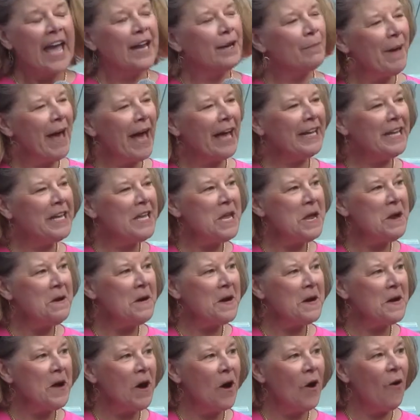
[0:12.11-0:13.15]
about a year
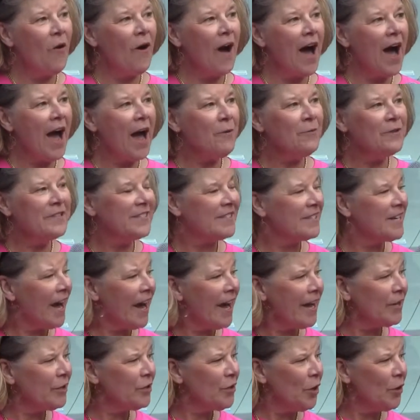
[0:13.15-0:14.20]
ago, I was
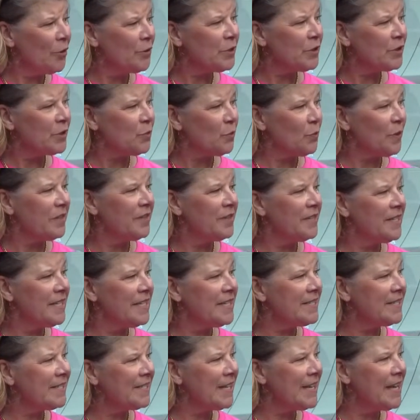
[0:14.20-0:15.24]
diagnosed with
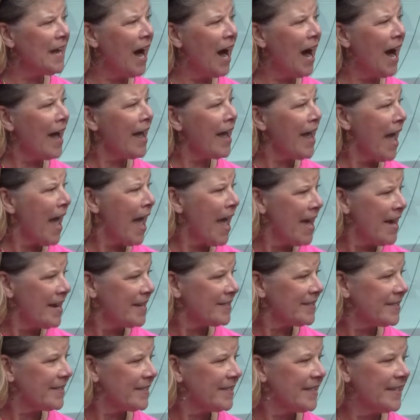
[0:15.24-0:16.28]

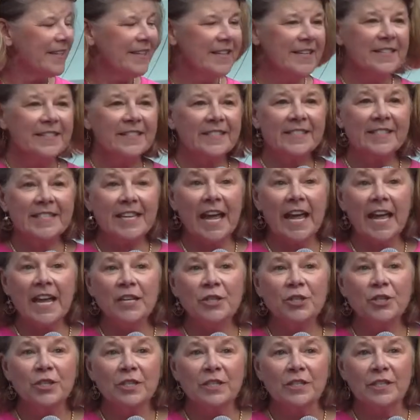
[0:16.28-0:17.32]
DCIS,
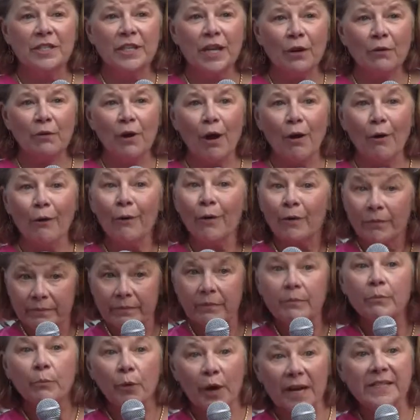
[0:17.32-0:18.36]
stage zero
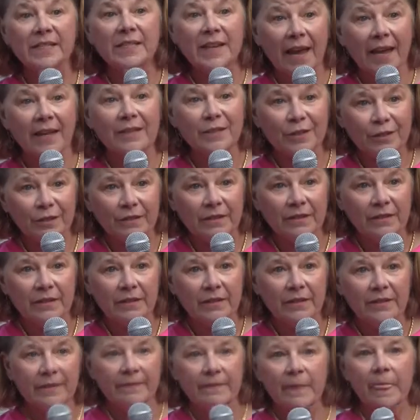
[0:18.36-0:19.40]
breast cancer,
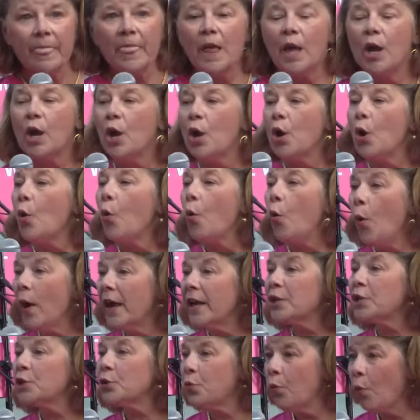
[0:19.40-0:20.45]

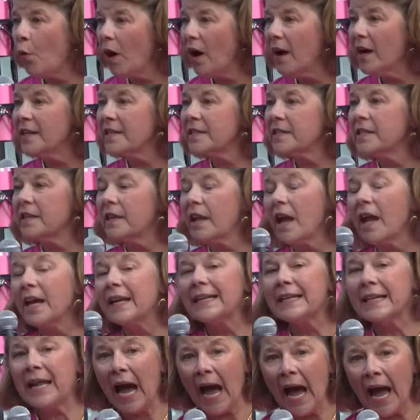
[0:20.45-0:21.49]
which was
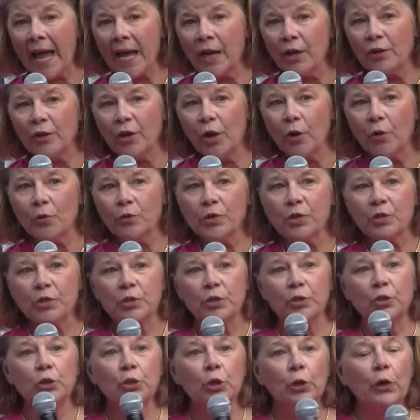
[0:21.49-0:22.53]
diagnosed
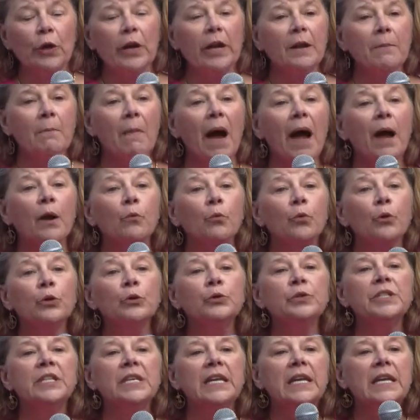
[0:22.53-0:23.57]
during my
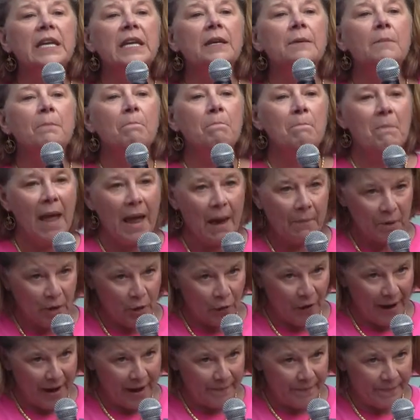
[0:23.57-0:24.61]
routine
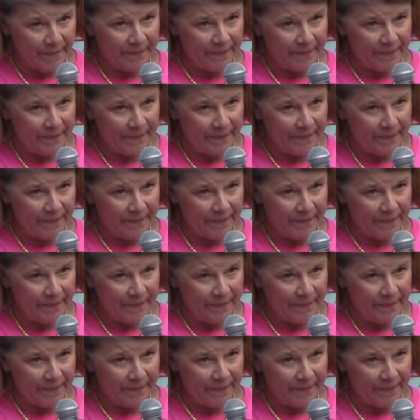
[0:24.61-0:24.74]
mammogram.